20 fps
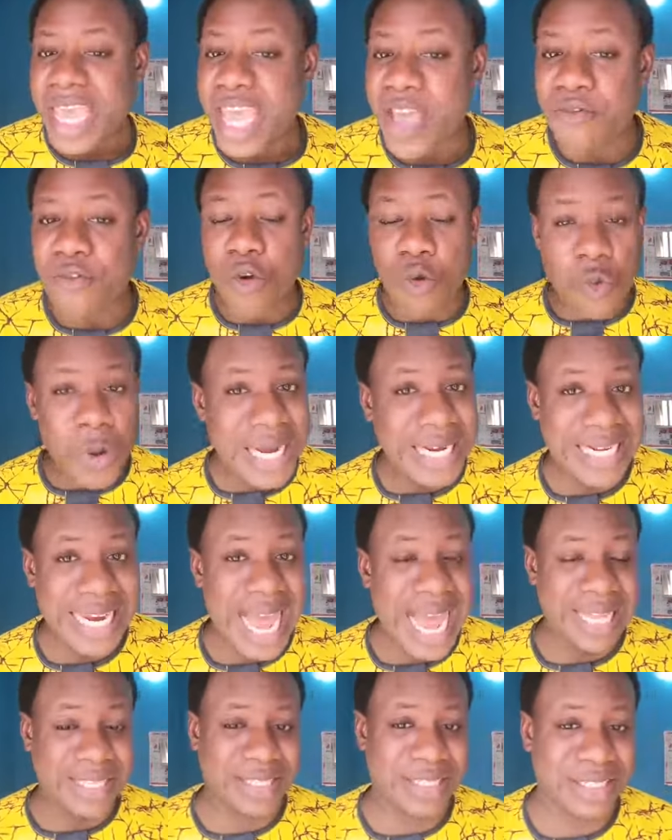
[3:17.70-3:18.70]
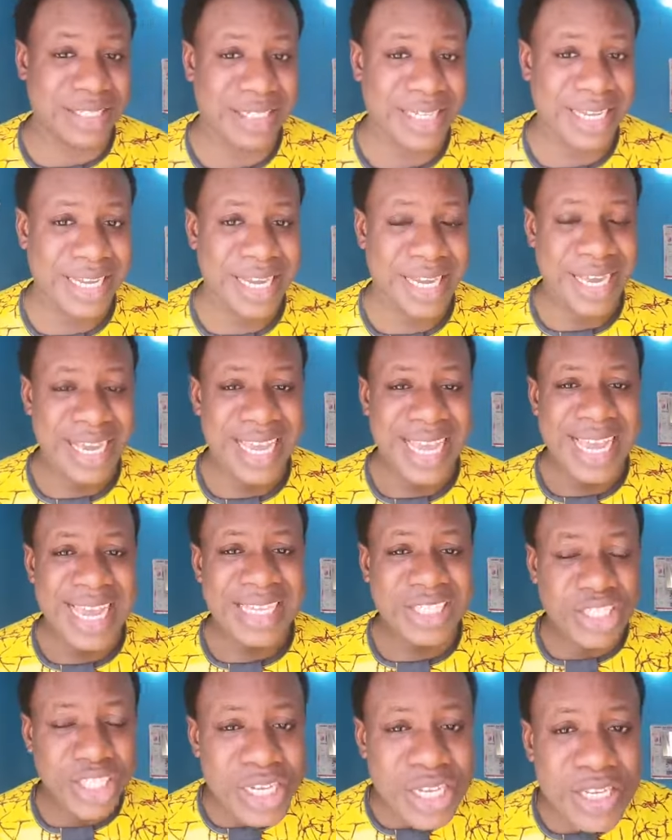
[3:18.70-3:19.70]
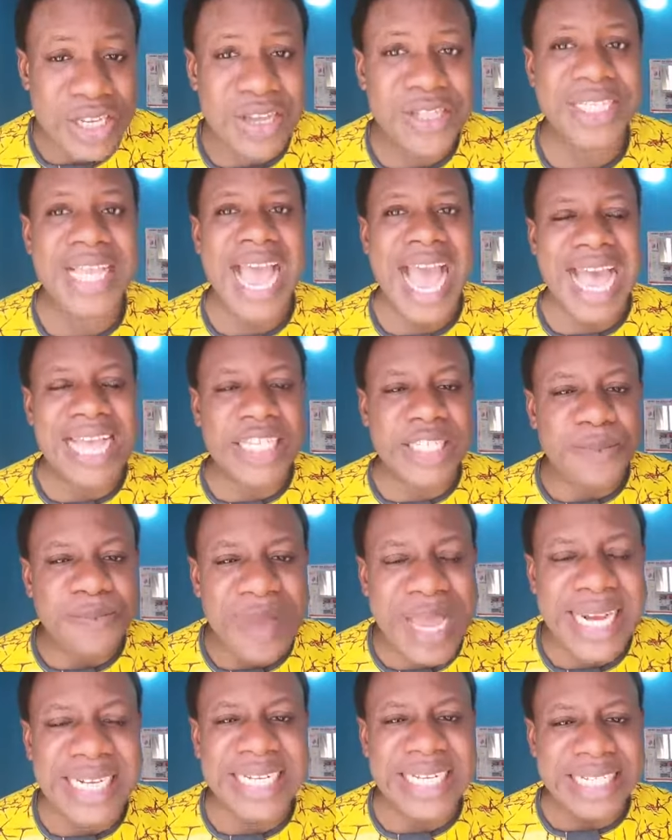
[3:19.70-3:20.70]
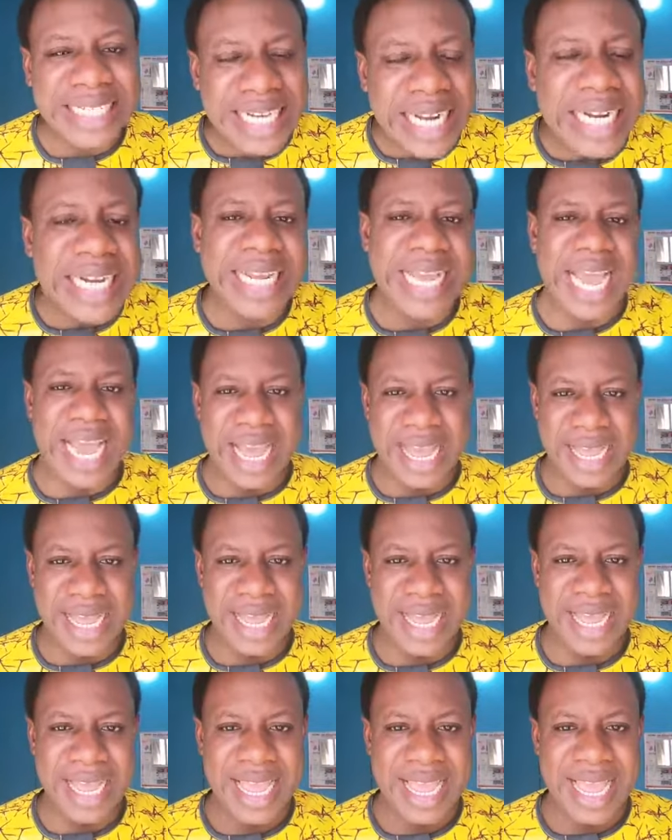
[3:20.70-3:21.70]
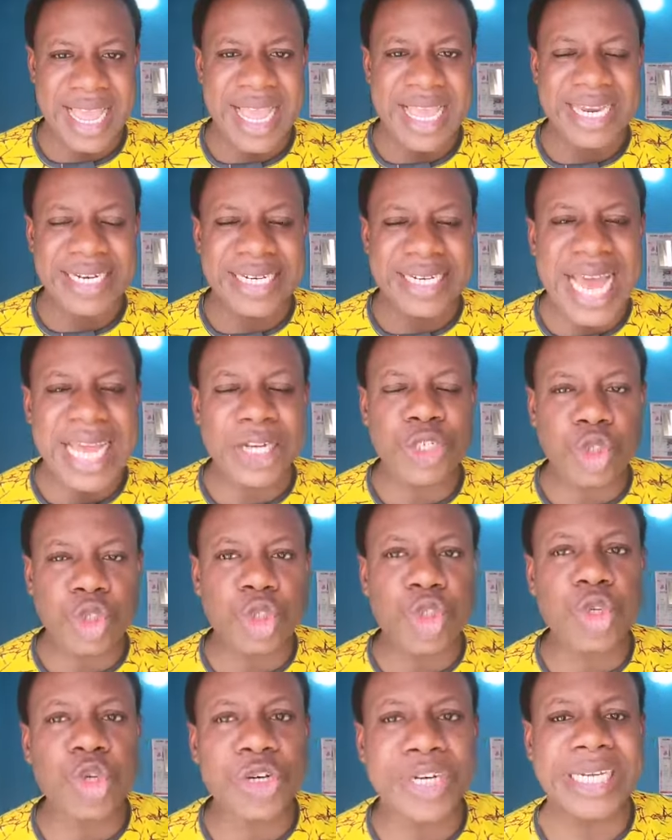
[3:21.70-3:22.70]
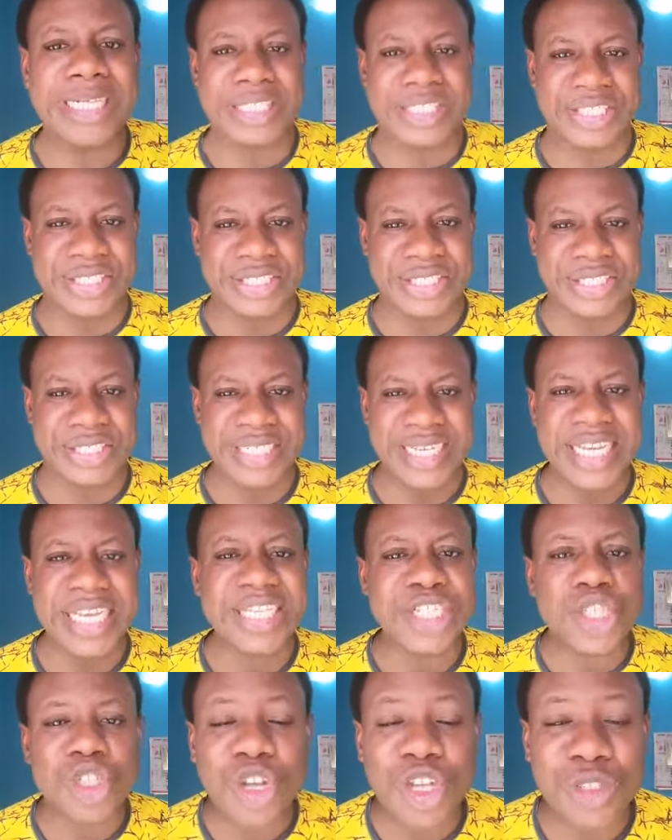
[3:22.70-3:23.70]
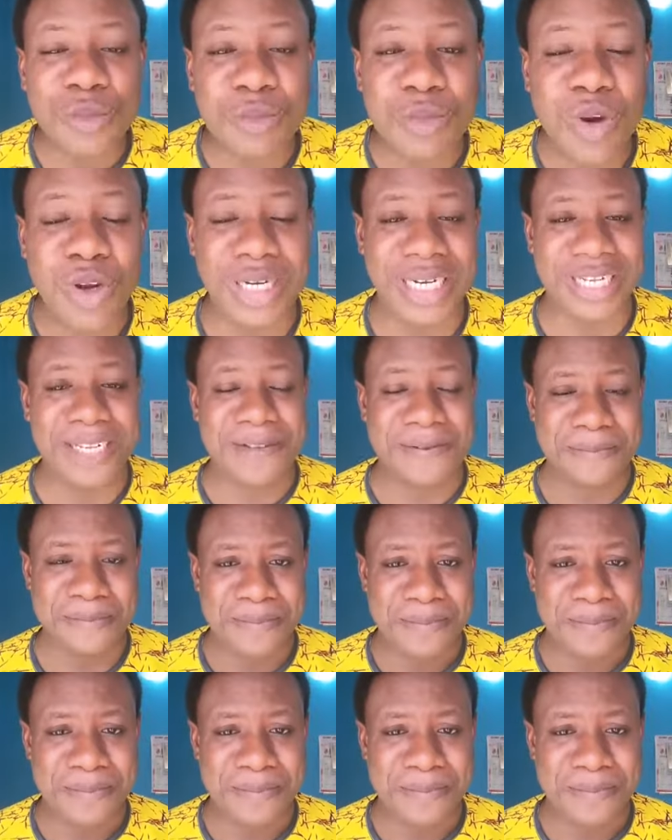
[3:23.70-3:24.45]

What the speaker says: Even with that, Jesus has made it clear that true riches is not money.